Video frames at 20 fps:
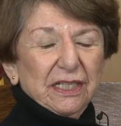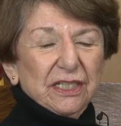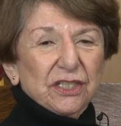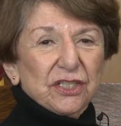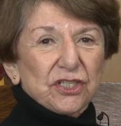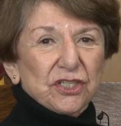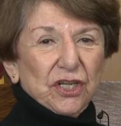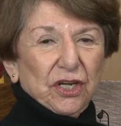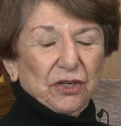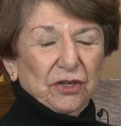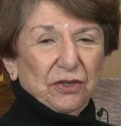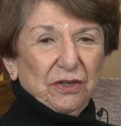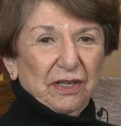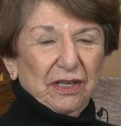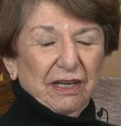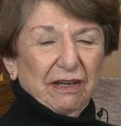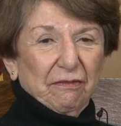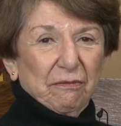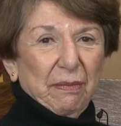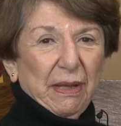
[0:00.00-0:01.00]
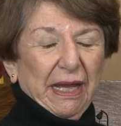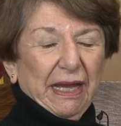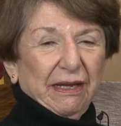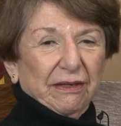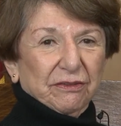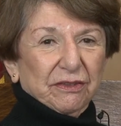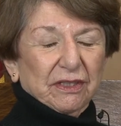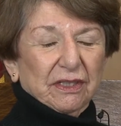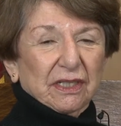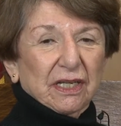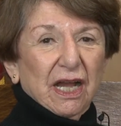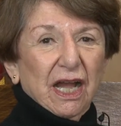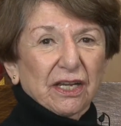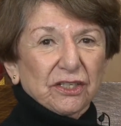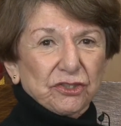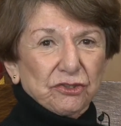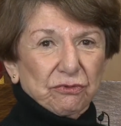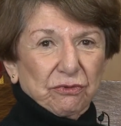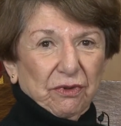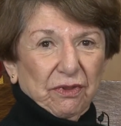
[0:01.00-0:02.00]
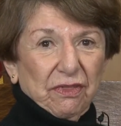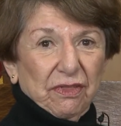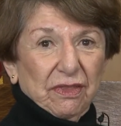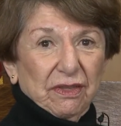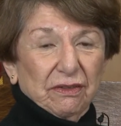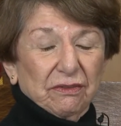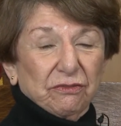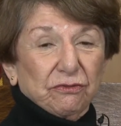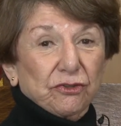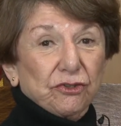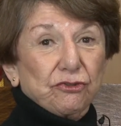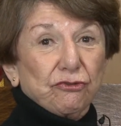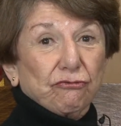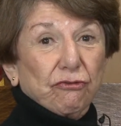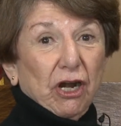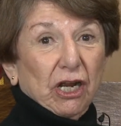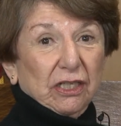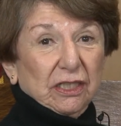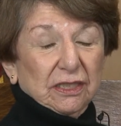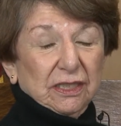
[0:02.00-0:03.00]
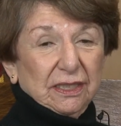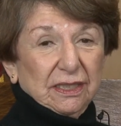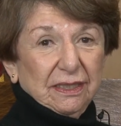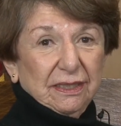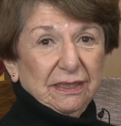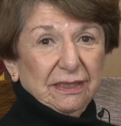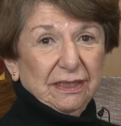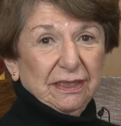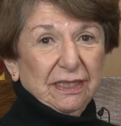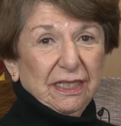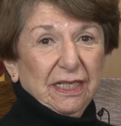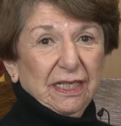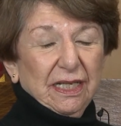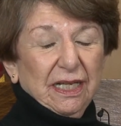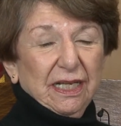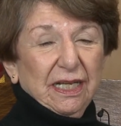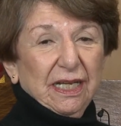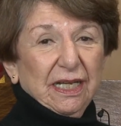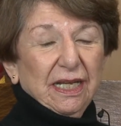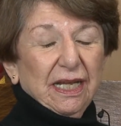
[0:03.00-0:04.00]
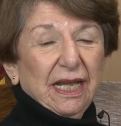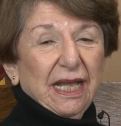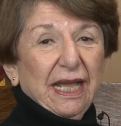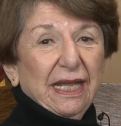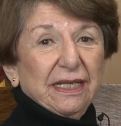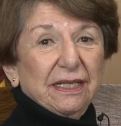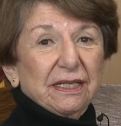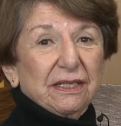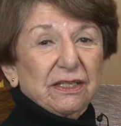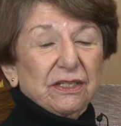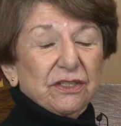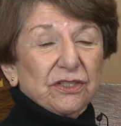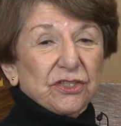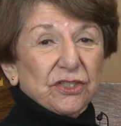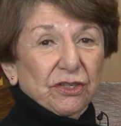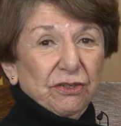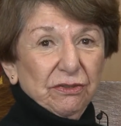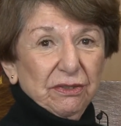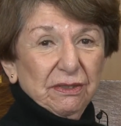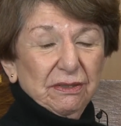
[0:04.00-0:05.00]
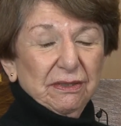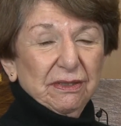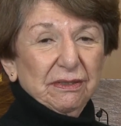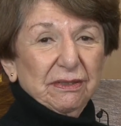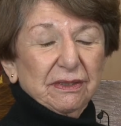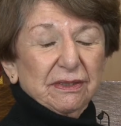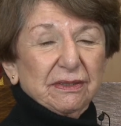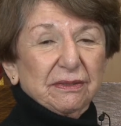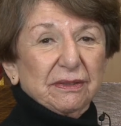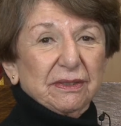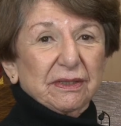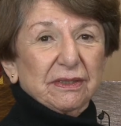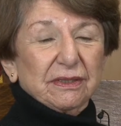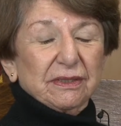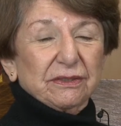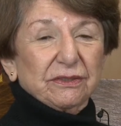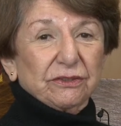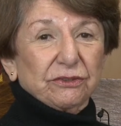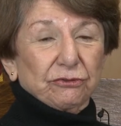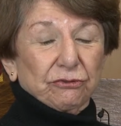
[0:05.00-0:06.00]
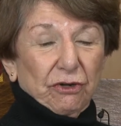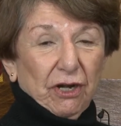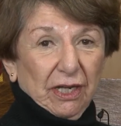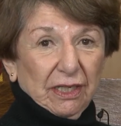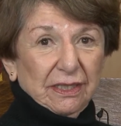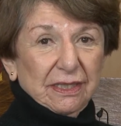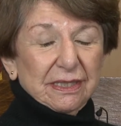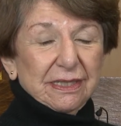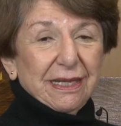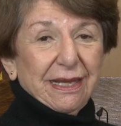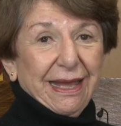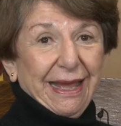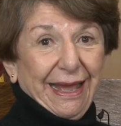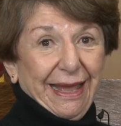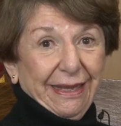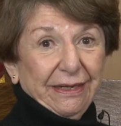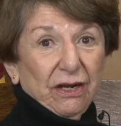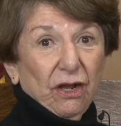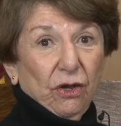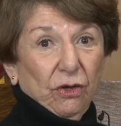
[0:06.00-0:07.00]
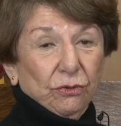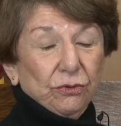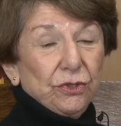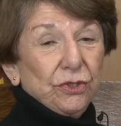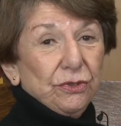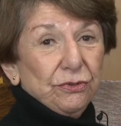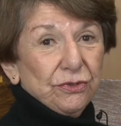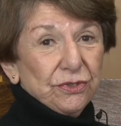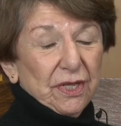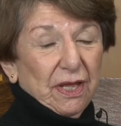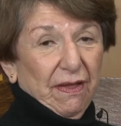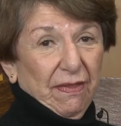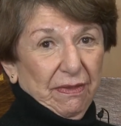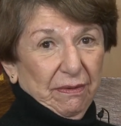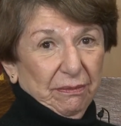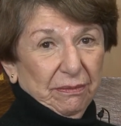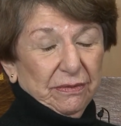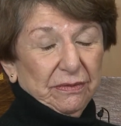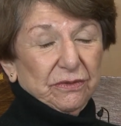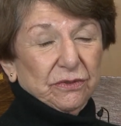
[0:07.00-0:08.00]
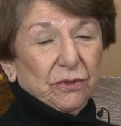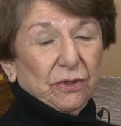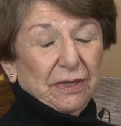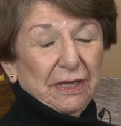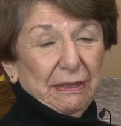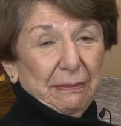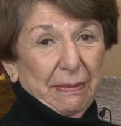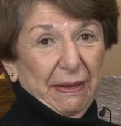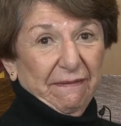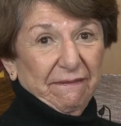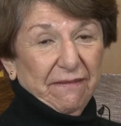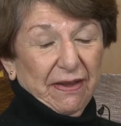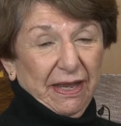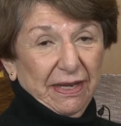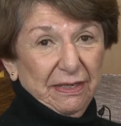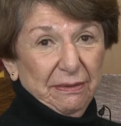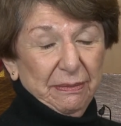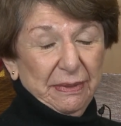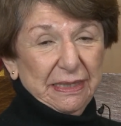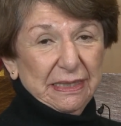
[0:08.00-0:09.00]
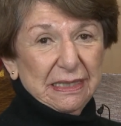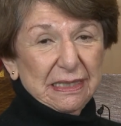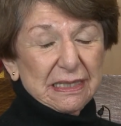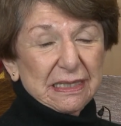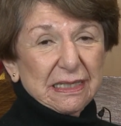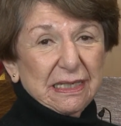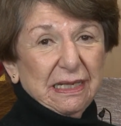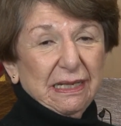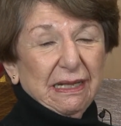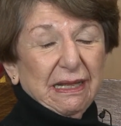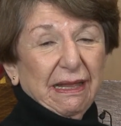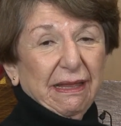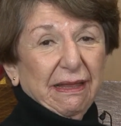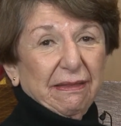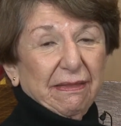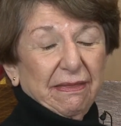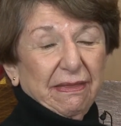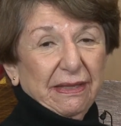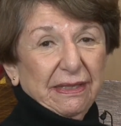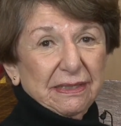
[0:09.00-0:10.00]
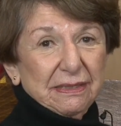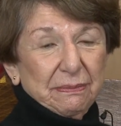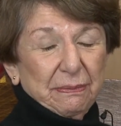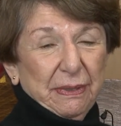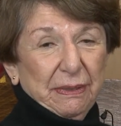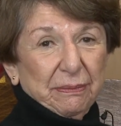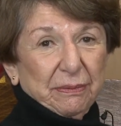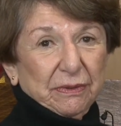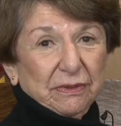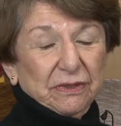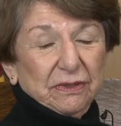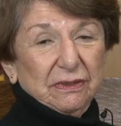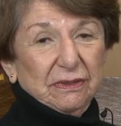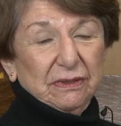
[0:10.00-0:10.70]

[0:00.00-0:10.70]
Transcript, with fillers: concern about kashrut for drugs. And certain drugs had OUs on them, talking about vitamins, things people,